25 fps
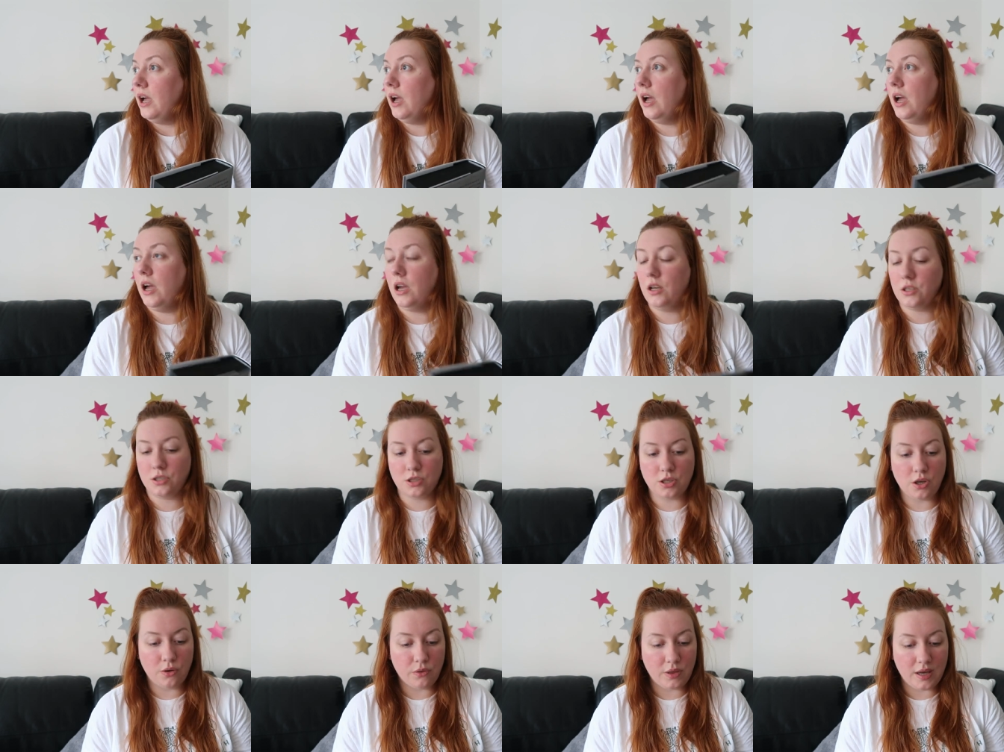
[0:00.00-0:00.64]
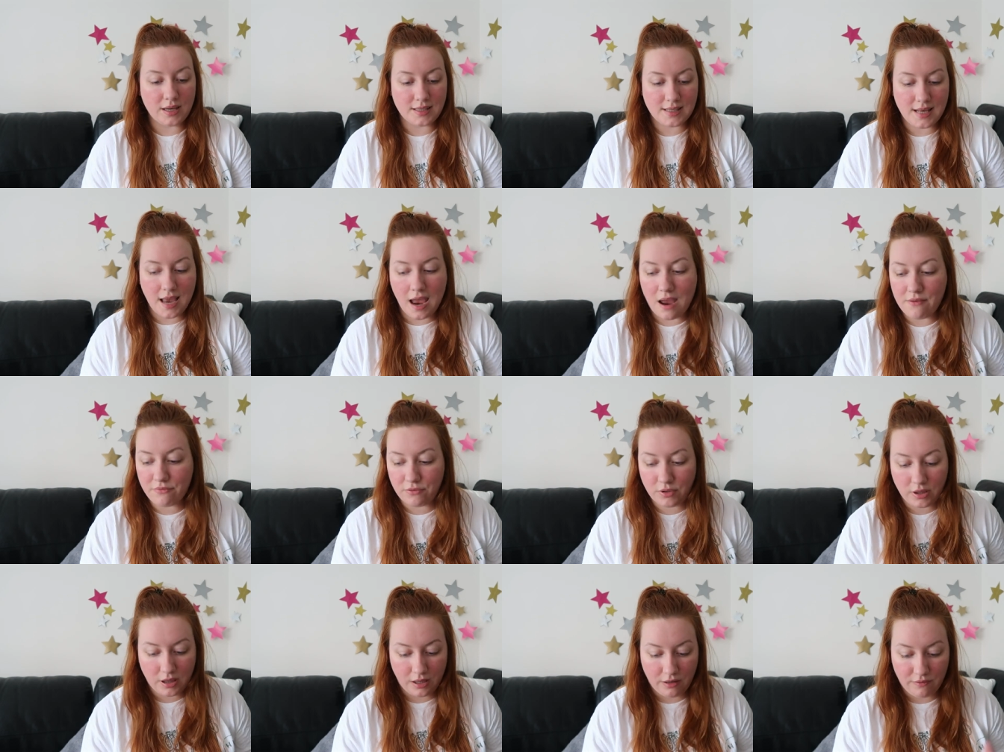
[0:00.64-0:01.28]
Uh, so that's
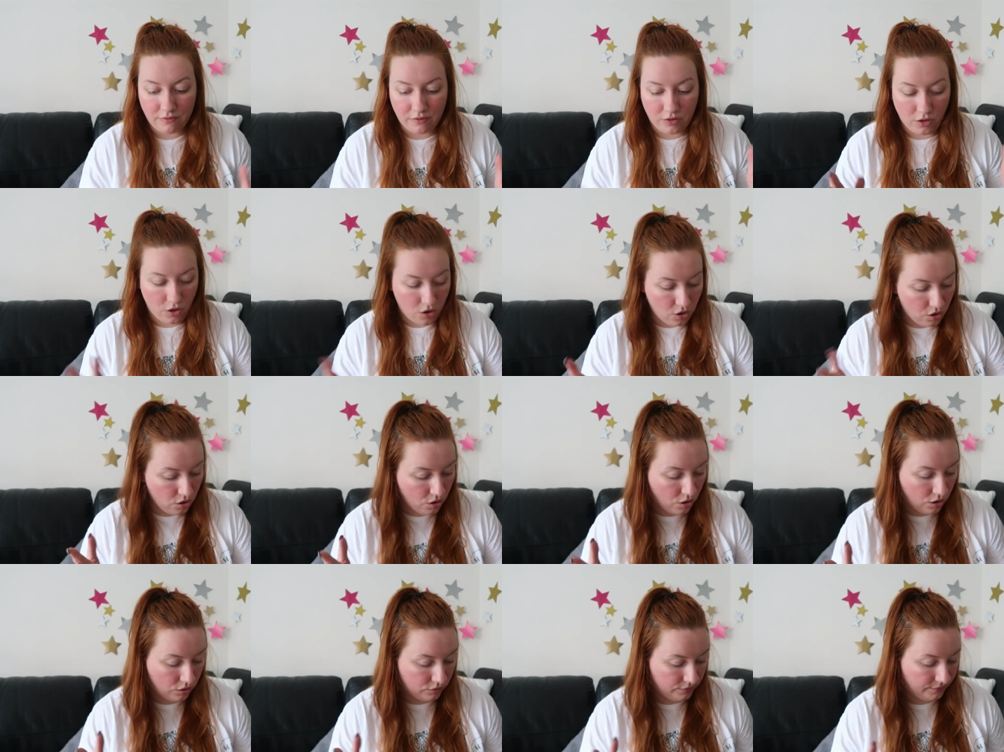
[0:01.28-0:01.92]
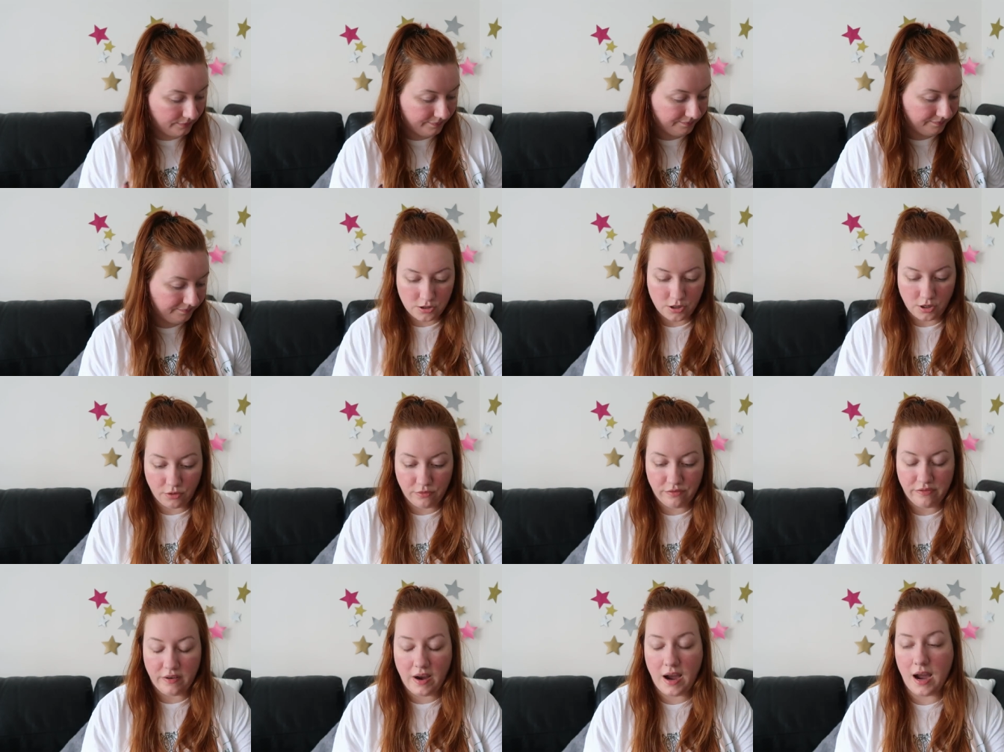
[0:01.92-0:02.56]
everything for the haul
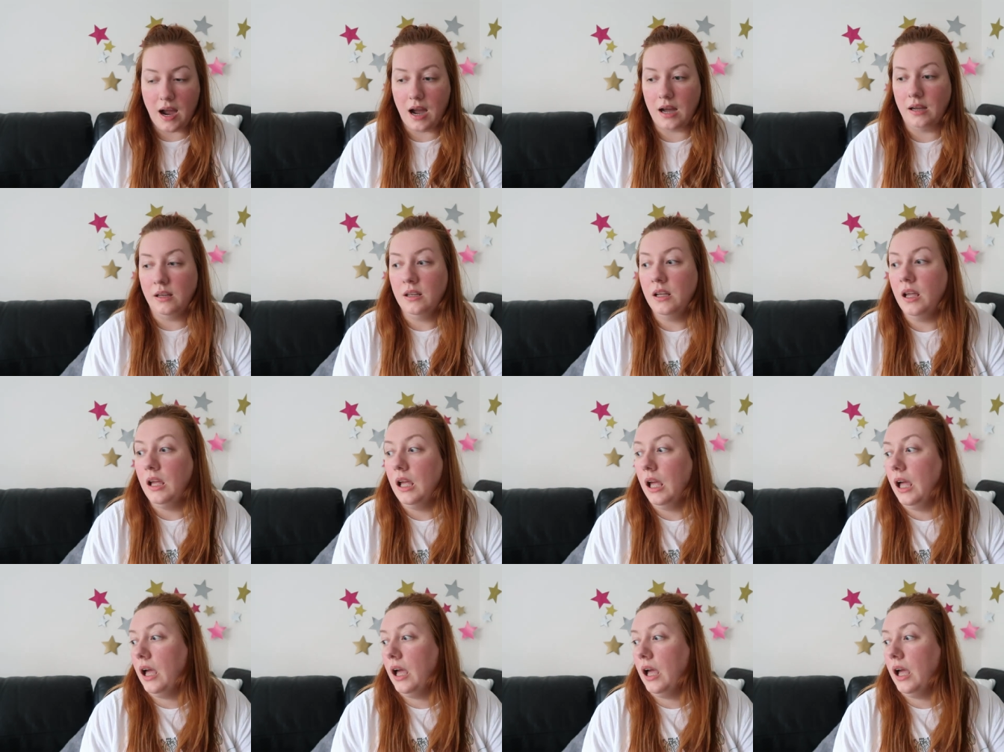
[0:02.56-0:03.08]
so far.